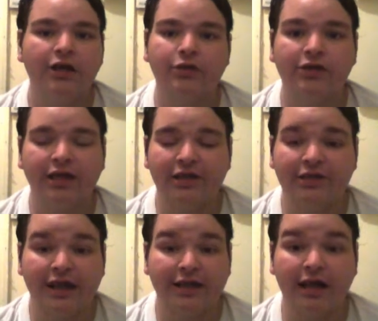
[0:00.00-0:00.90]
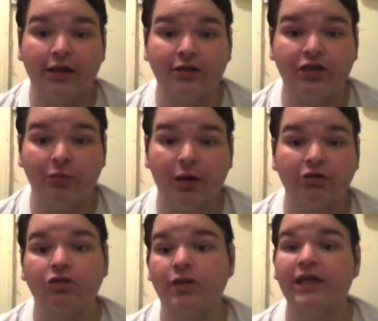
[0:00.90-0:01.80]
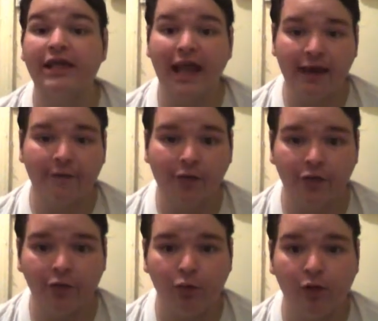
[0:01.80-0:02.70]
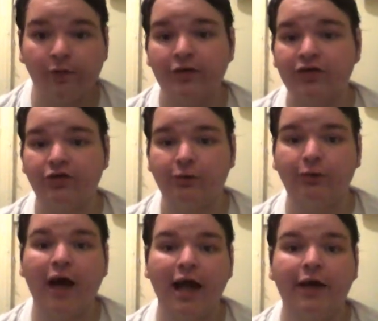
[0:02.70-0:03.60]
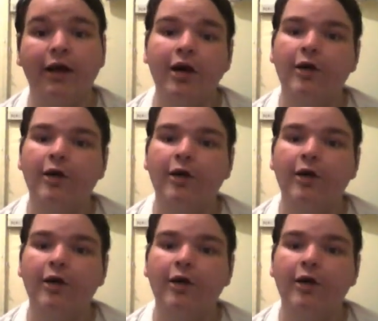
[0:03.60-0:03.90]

using his technology well, so he gave her the Morphers to find